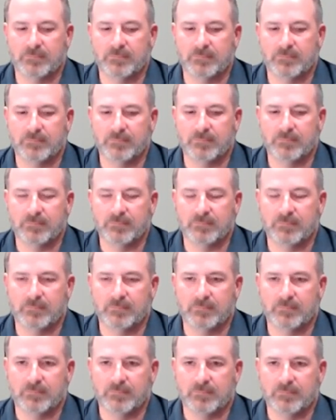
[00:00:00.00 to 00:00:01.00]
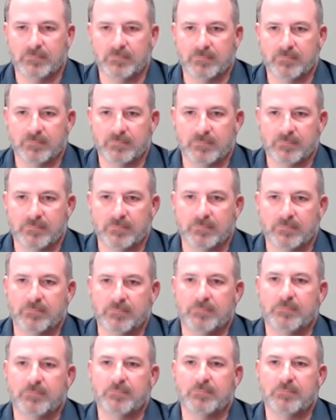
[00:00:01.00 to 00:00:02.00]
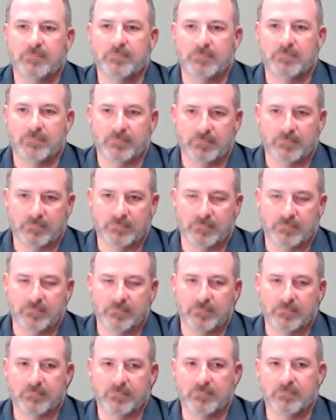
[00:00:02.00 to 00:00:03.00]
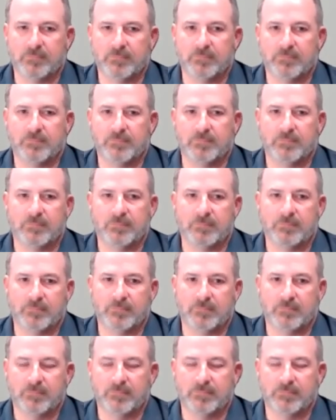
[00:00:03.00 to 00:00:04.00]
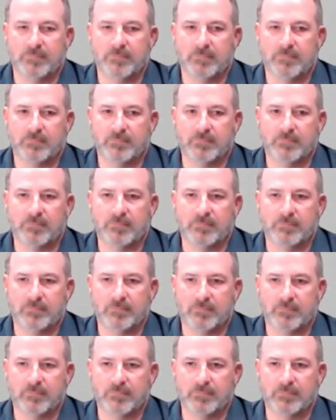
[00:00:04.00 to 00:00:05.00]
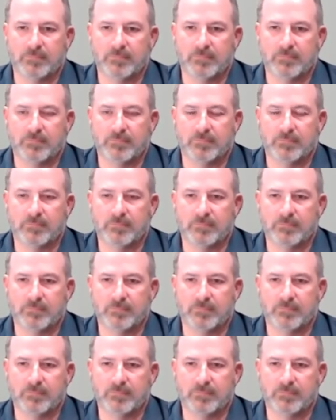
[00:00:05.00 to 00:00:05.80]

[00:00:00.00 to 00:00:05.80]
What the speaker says: (not speaking)